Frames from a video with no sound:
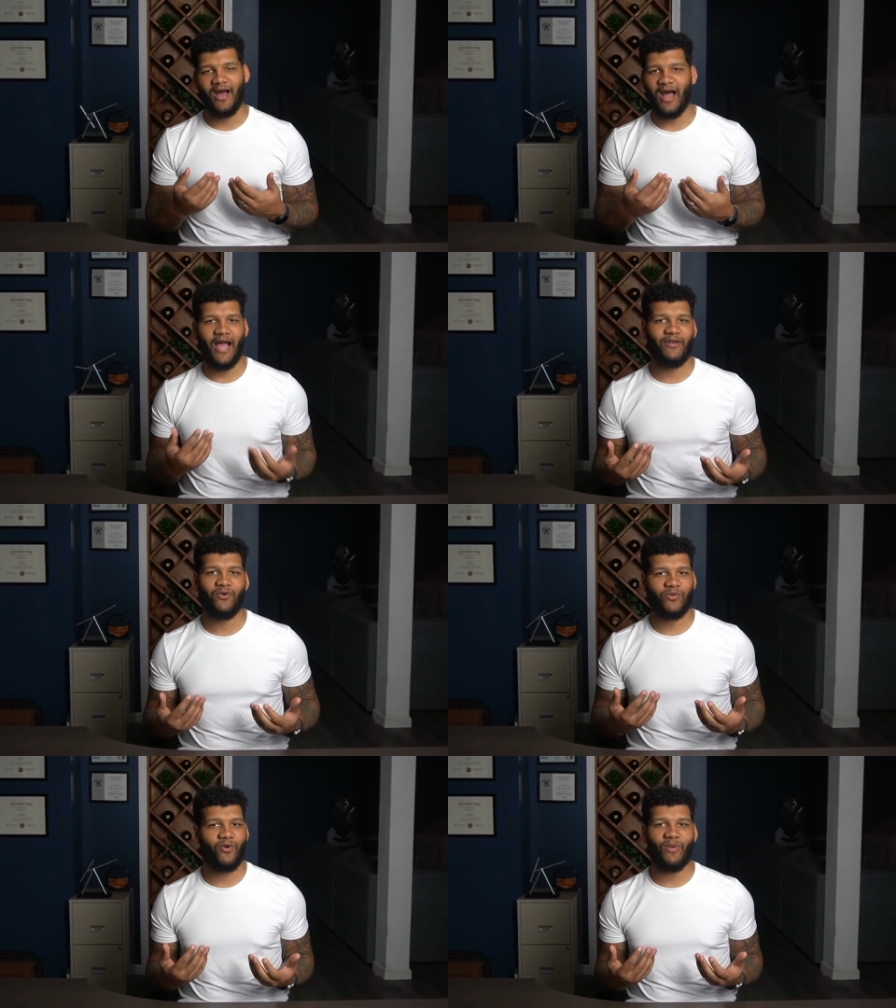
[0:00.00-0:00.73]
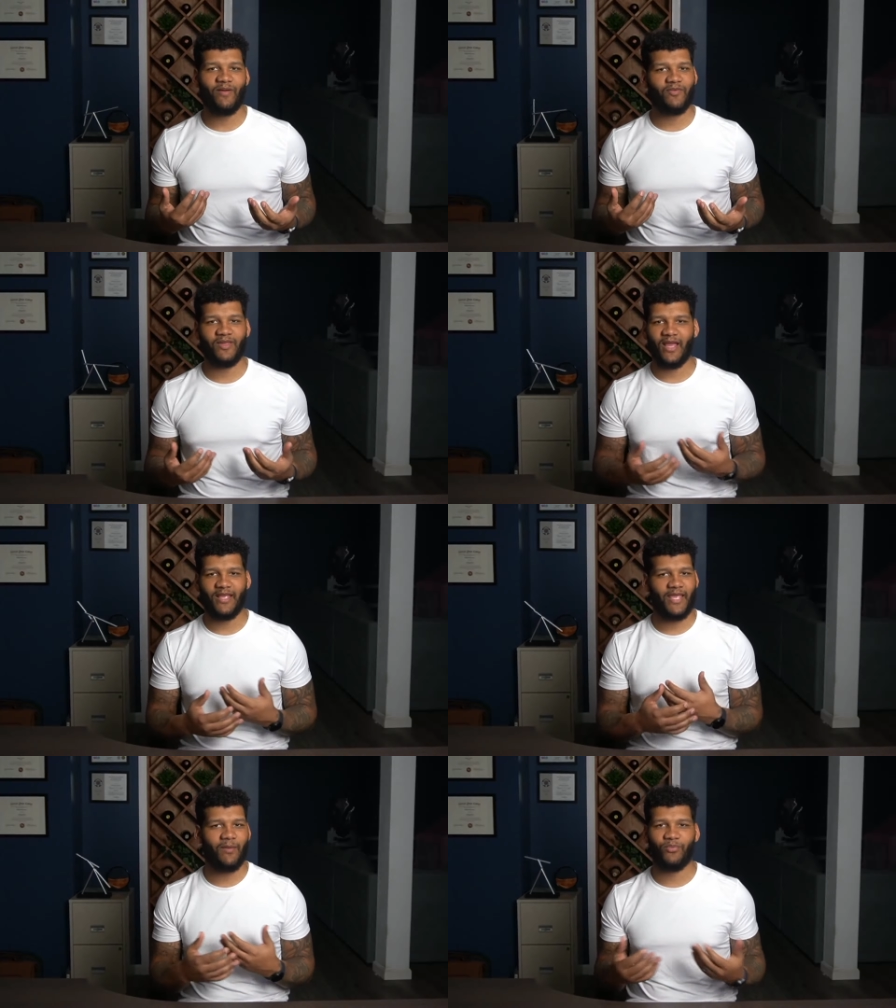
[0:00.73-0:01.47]
I don't know everything. I
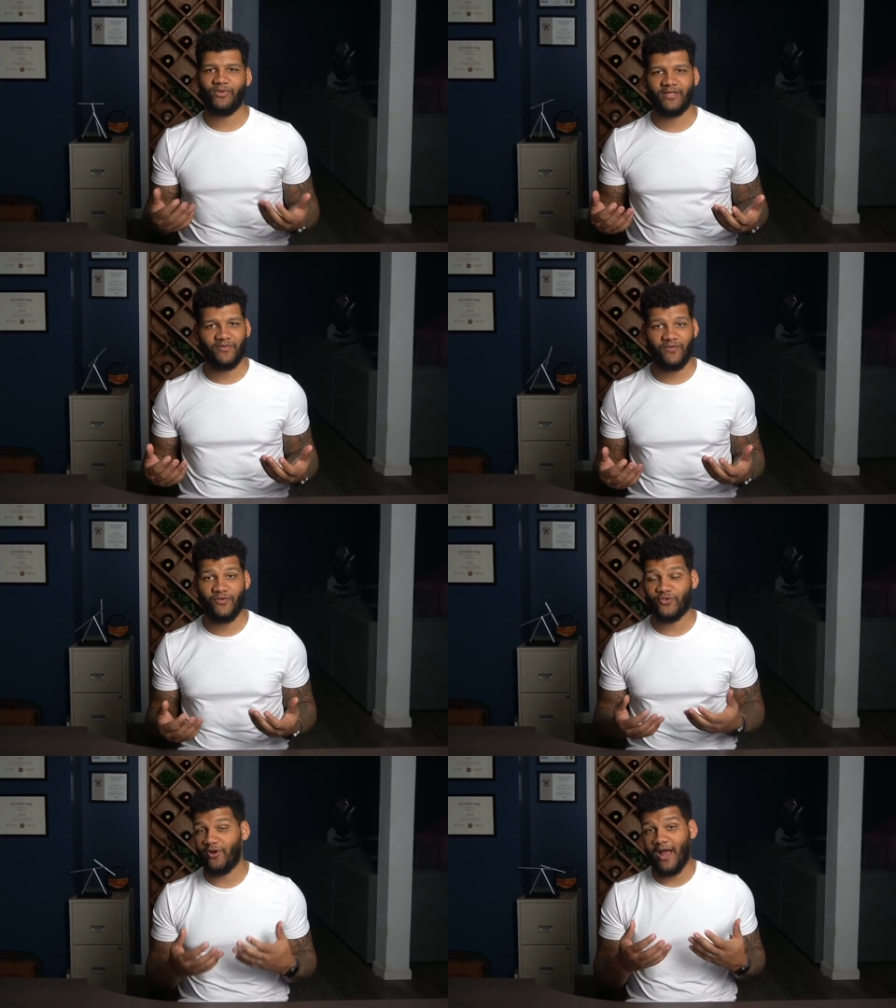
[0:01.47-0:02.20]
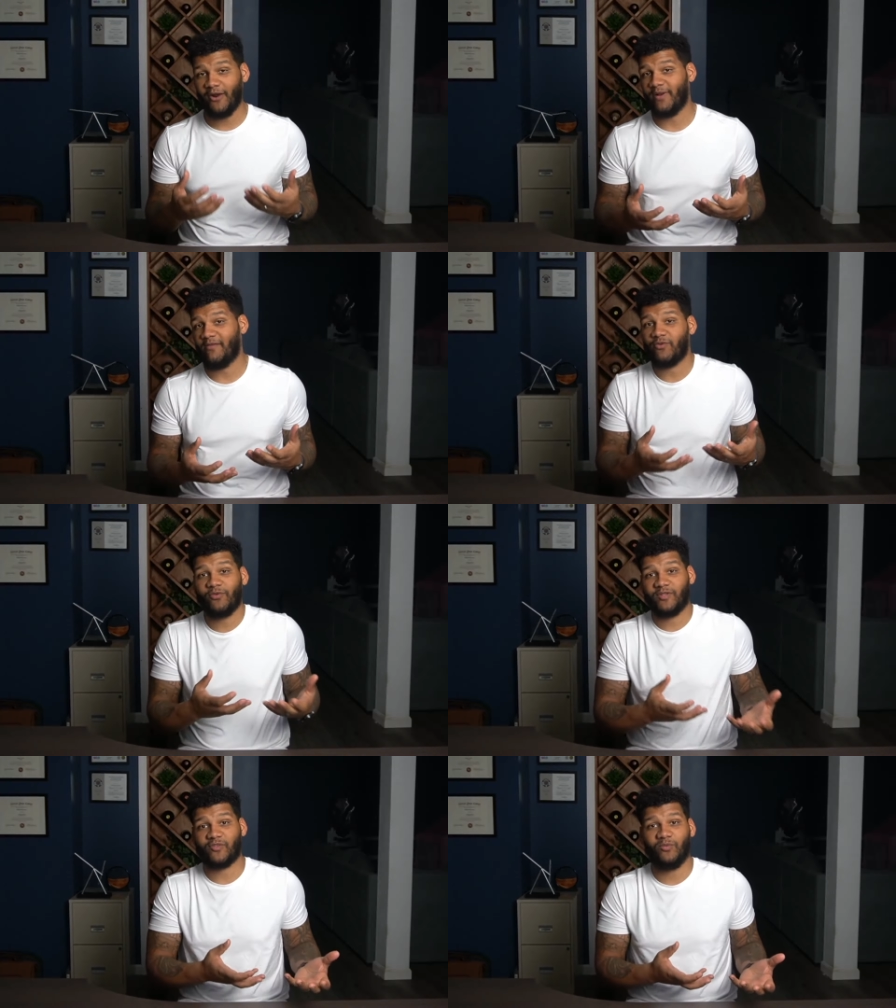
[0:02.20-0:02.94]
can't predict the future. I don't have a
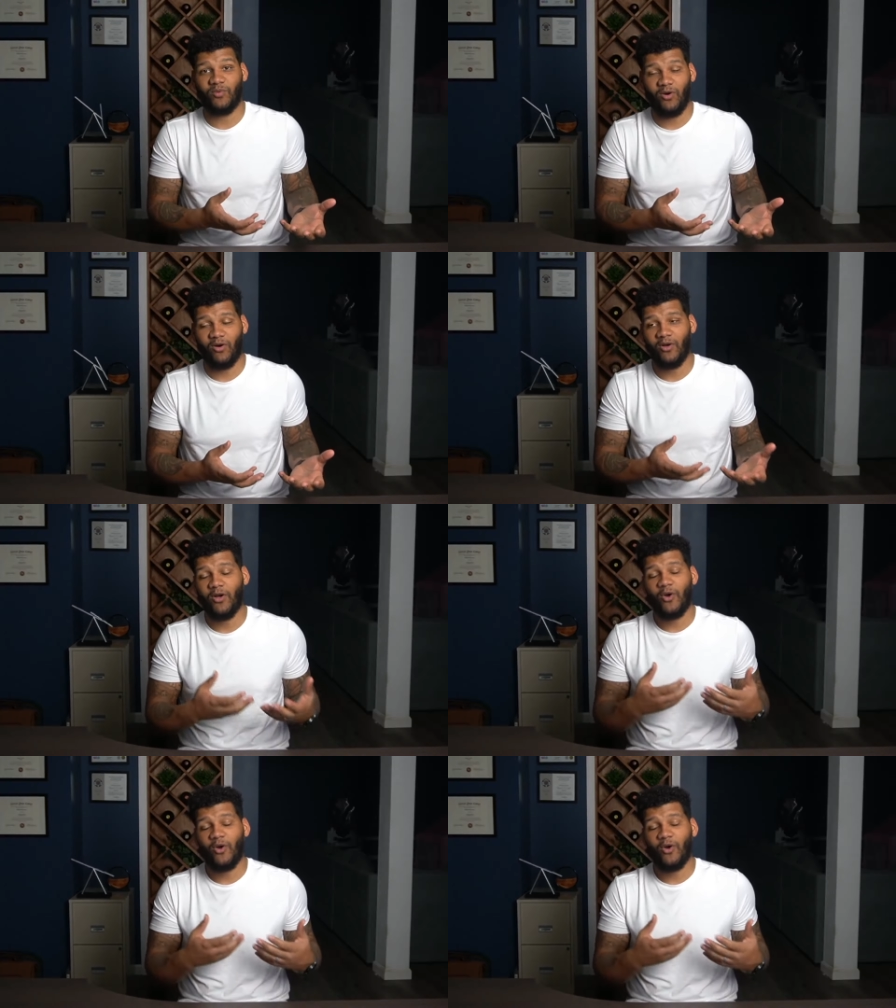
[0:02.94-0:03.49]
crystal ball.